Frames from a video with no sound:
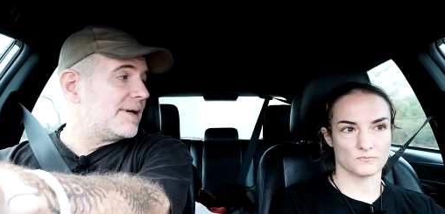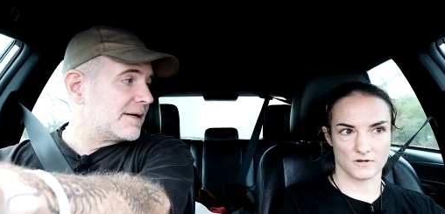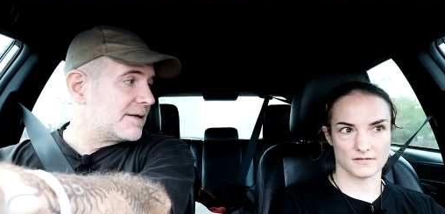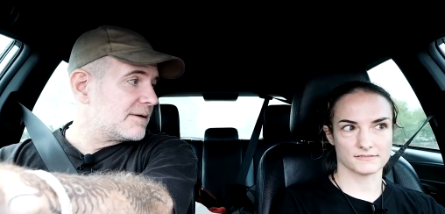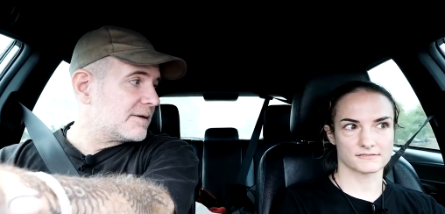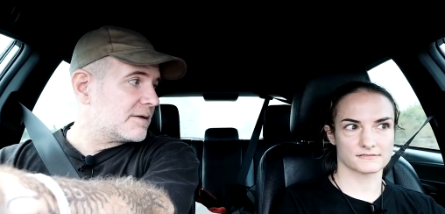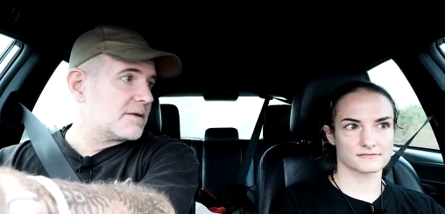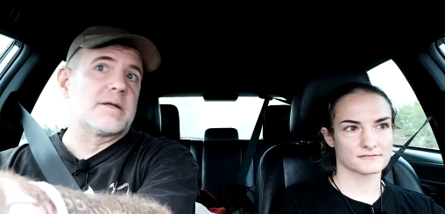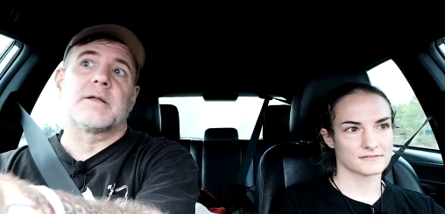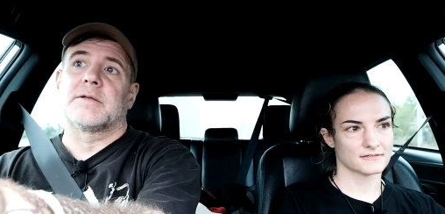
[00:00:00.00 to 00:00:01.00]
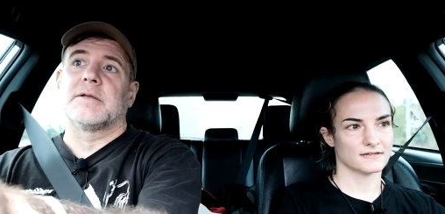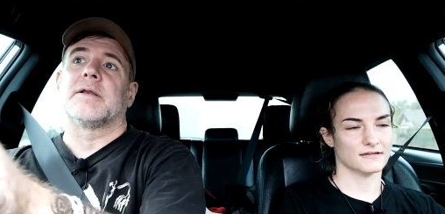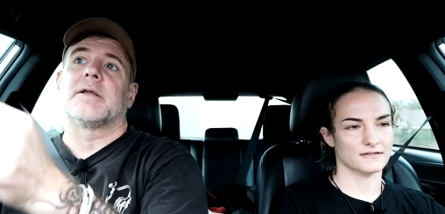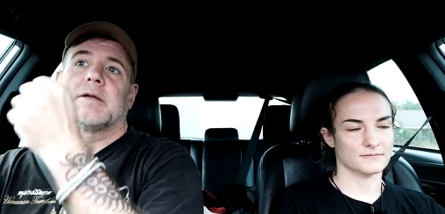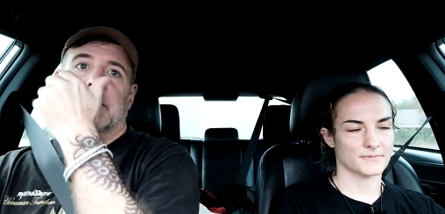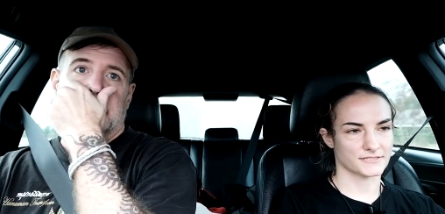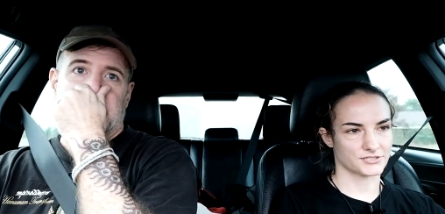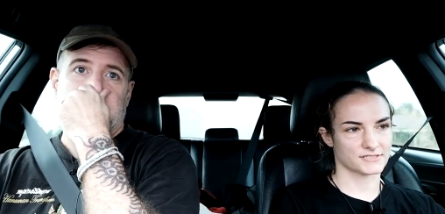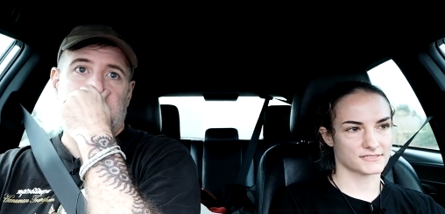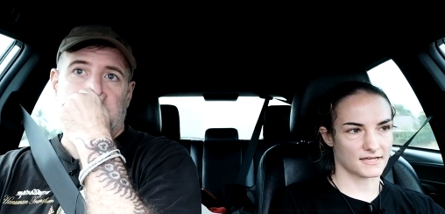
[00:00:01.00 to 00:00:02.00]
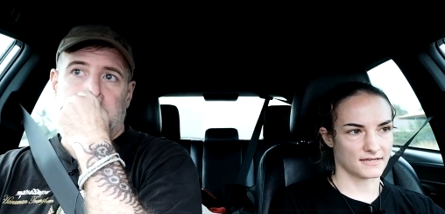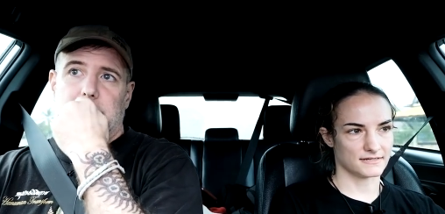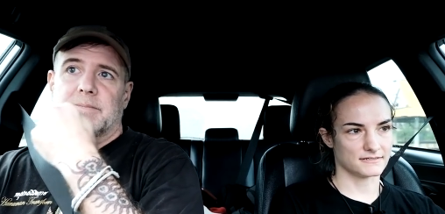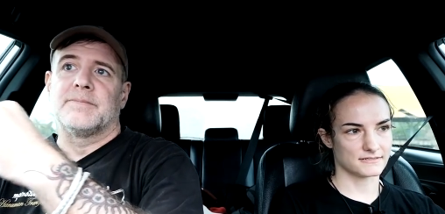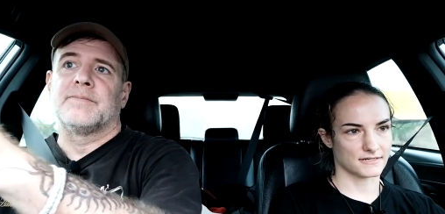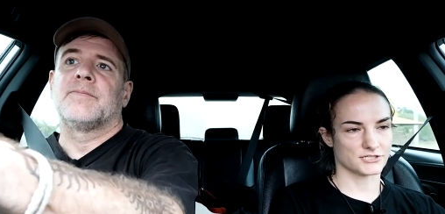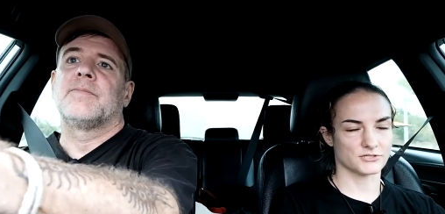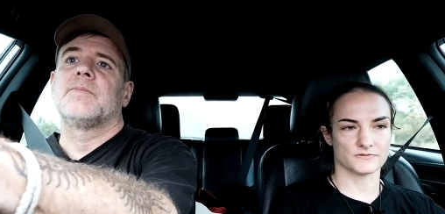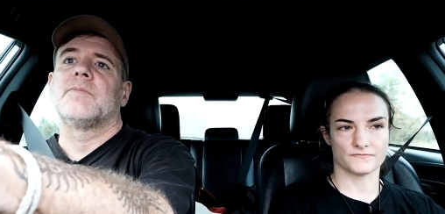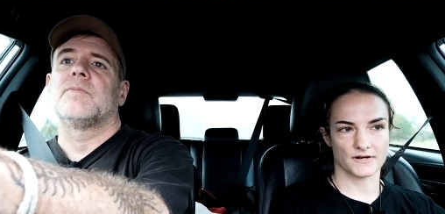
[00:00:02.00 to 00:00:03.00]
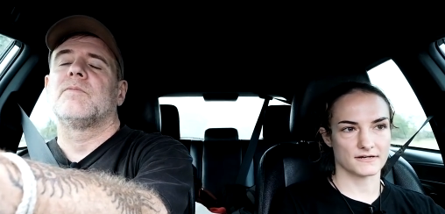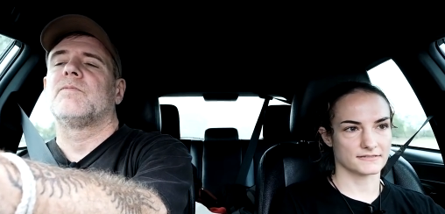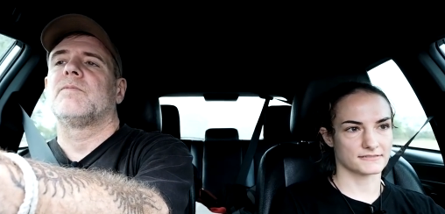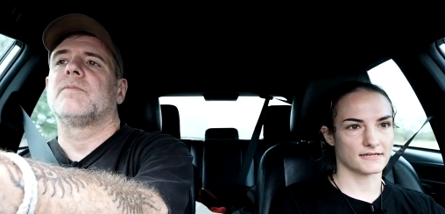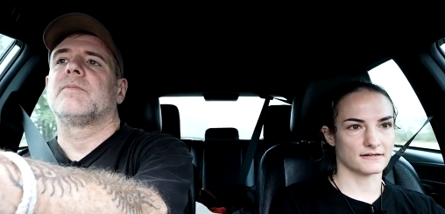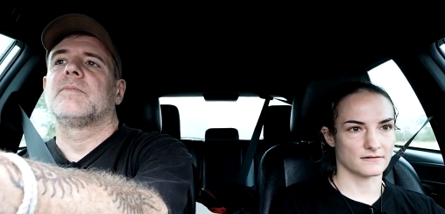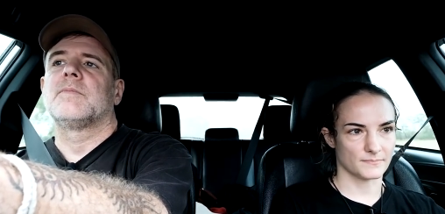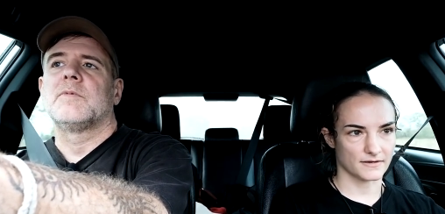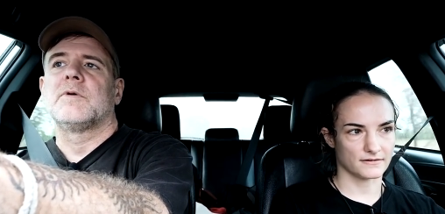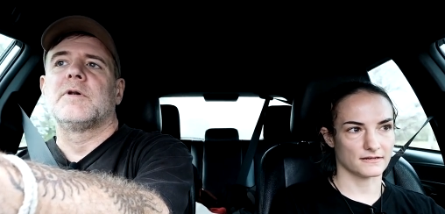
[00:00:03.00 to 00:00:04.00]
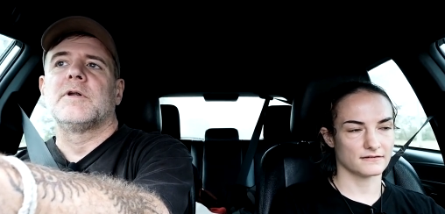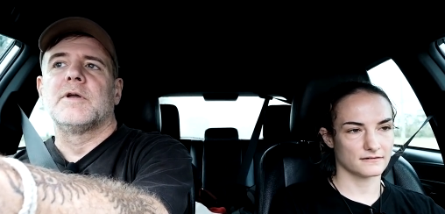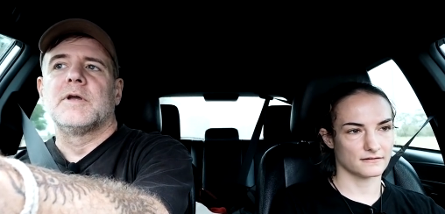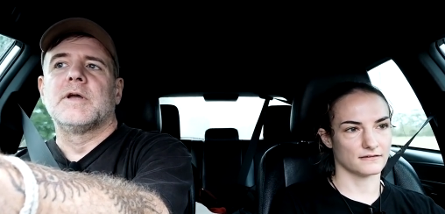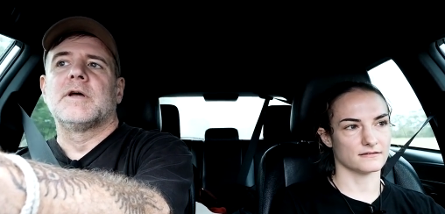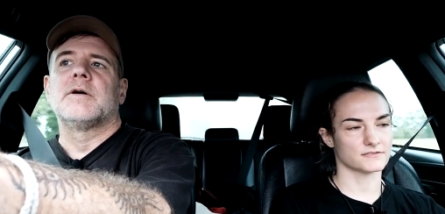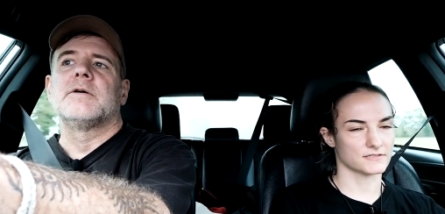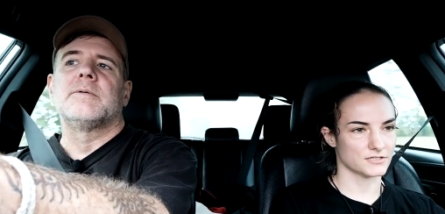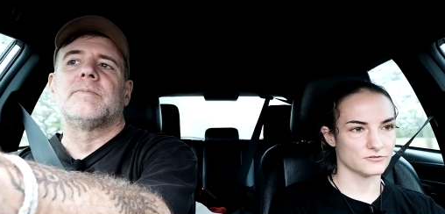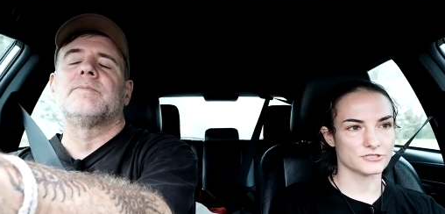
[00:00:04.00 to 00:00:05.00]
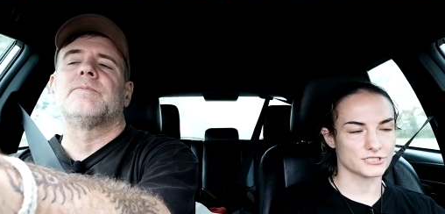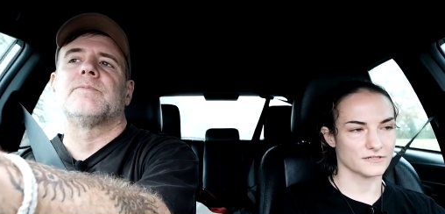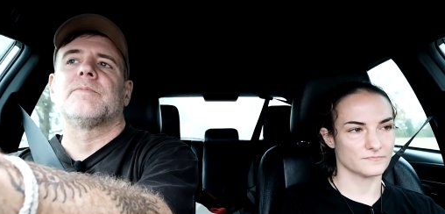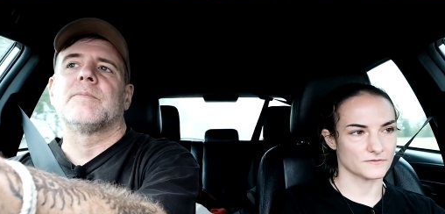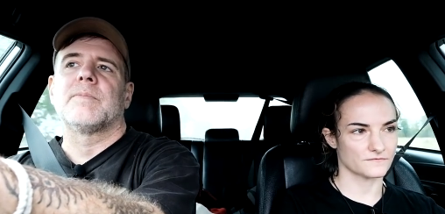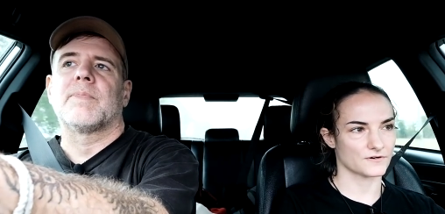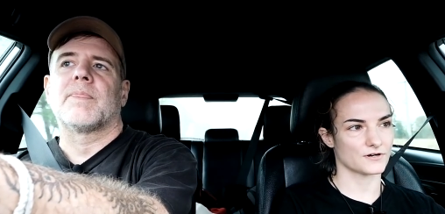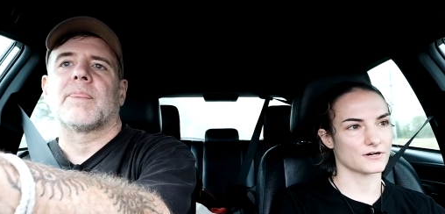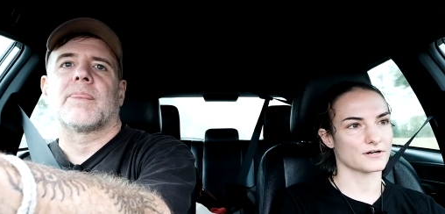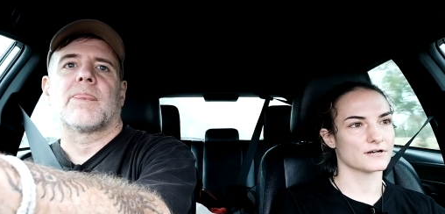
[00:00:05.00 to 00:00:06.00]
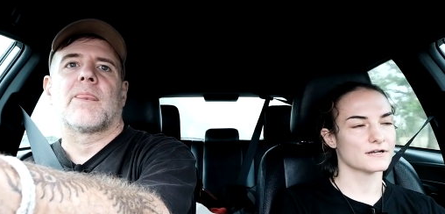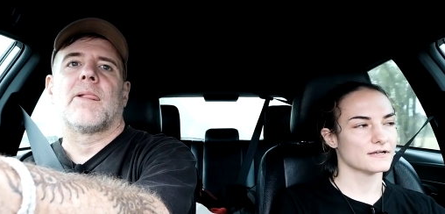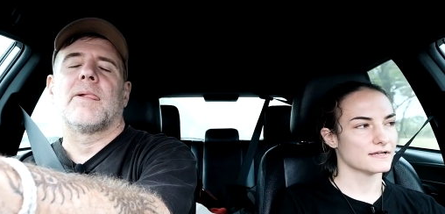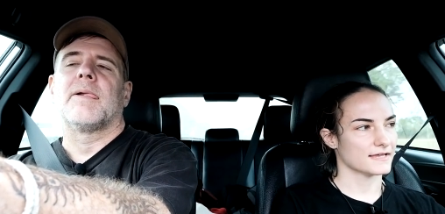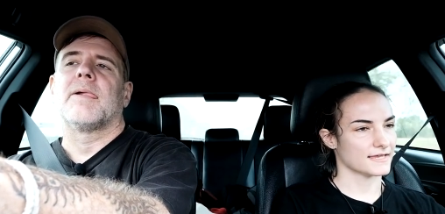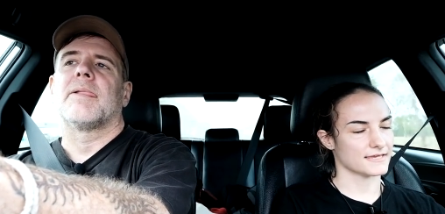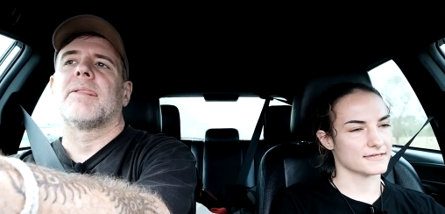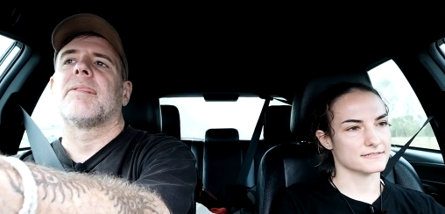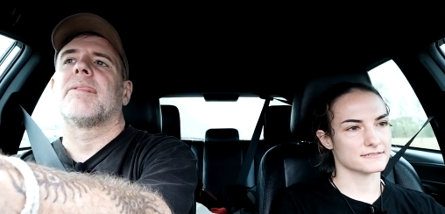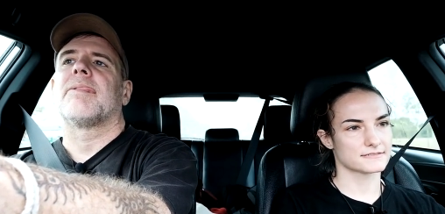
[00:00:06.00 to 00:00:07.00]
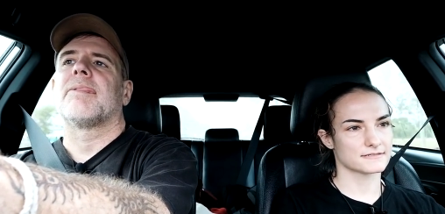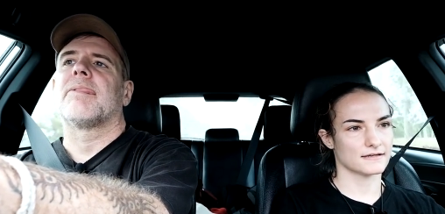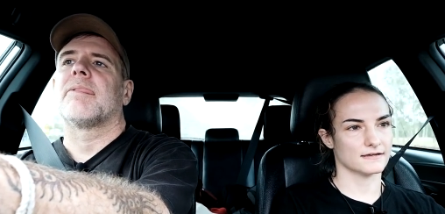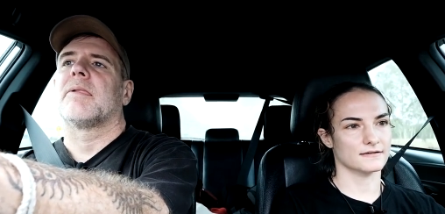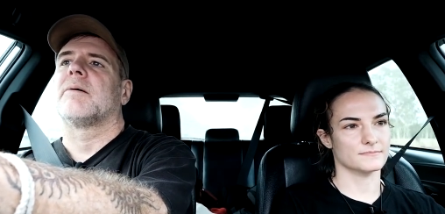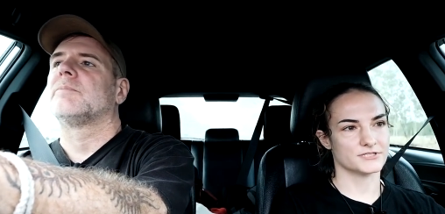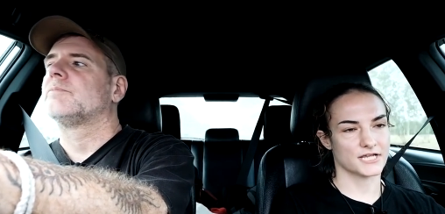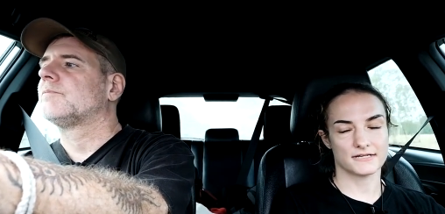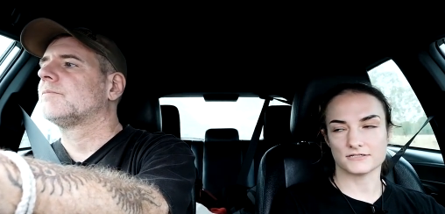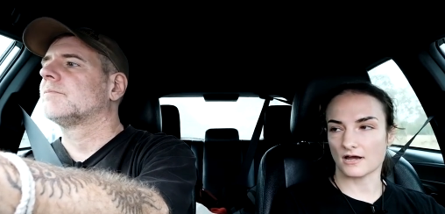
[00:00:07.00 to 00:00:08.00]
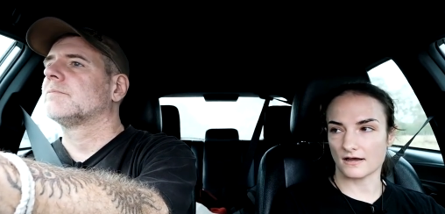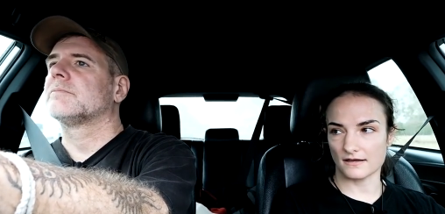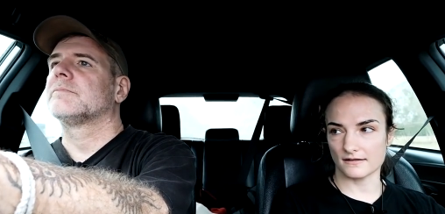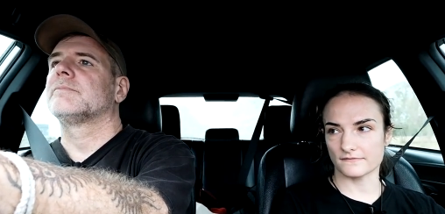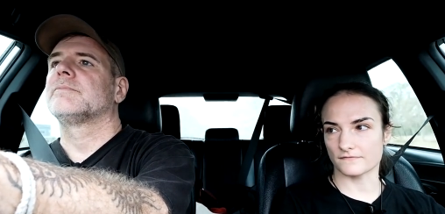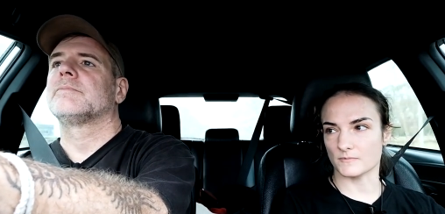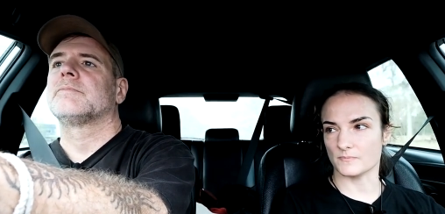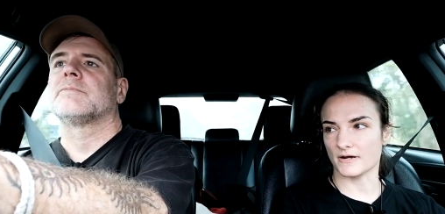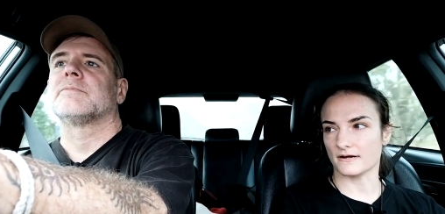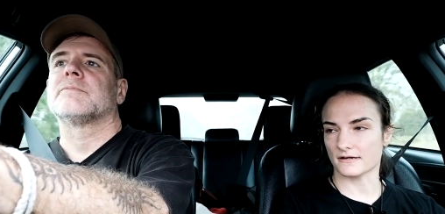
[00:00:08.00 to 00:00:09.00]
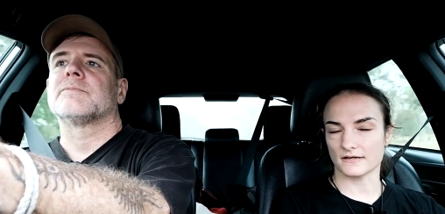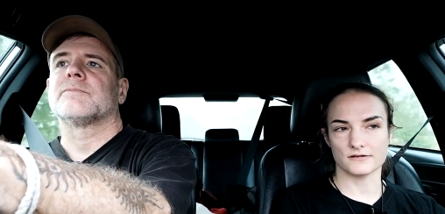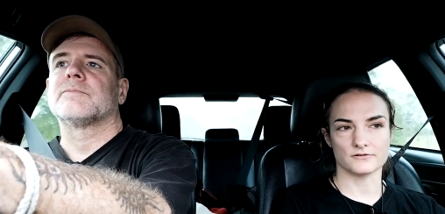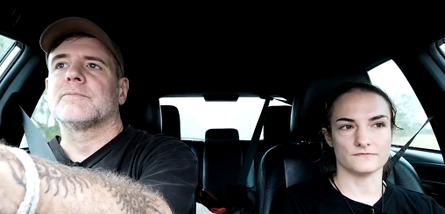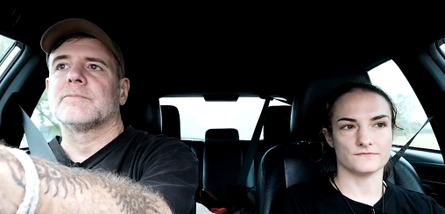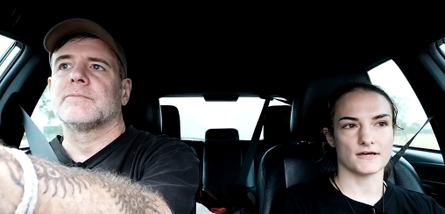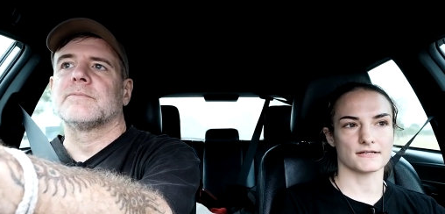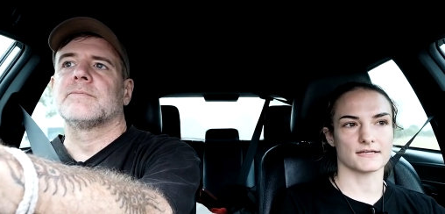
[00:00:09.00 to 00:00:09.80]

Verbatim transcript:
Speaker 1: one wants. Um, has just signed, and she was very excited about it. Uh, it's a huge achievement for her and um, Janet Todd from America, who fought